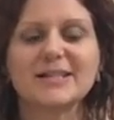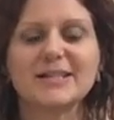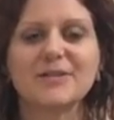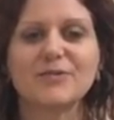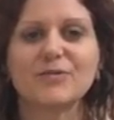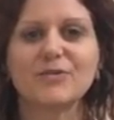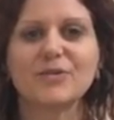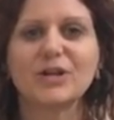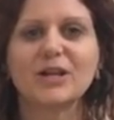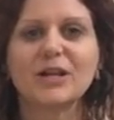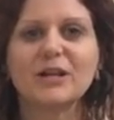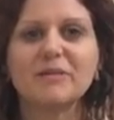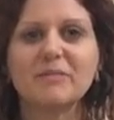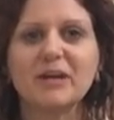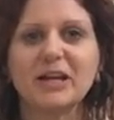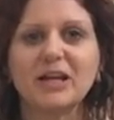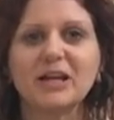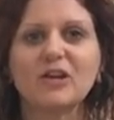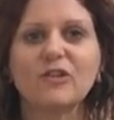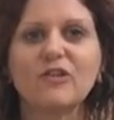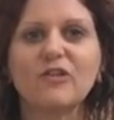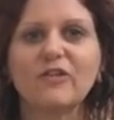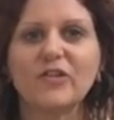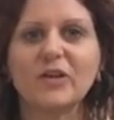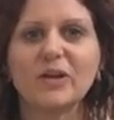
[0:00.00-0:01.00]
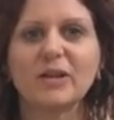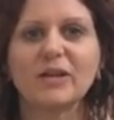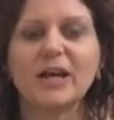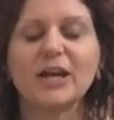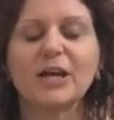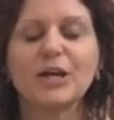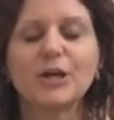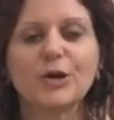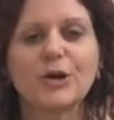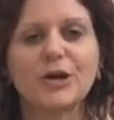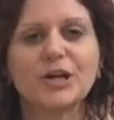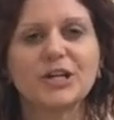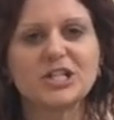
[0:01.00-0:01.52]
and really make you feel
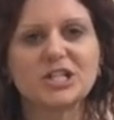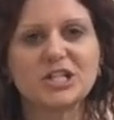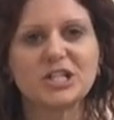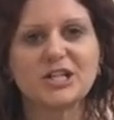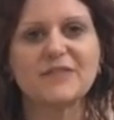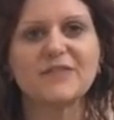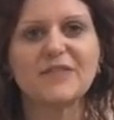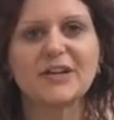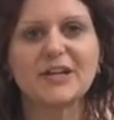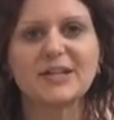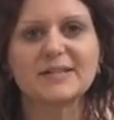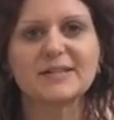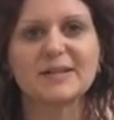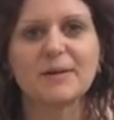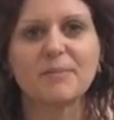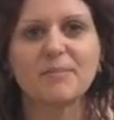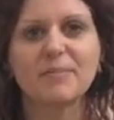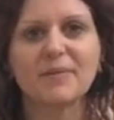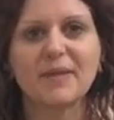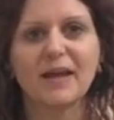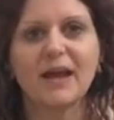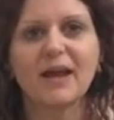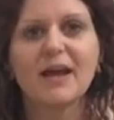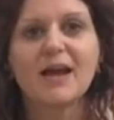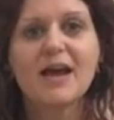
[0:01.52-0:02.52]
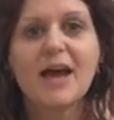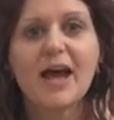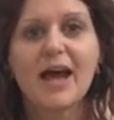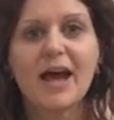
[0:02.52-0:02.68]
like you're achieving something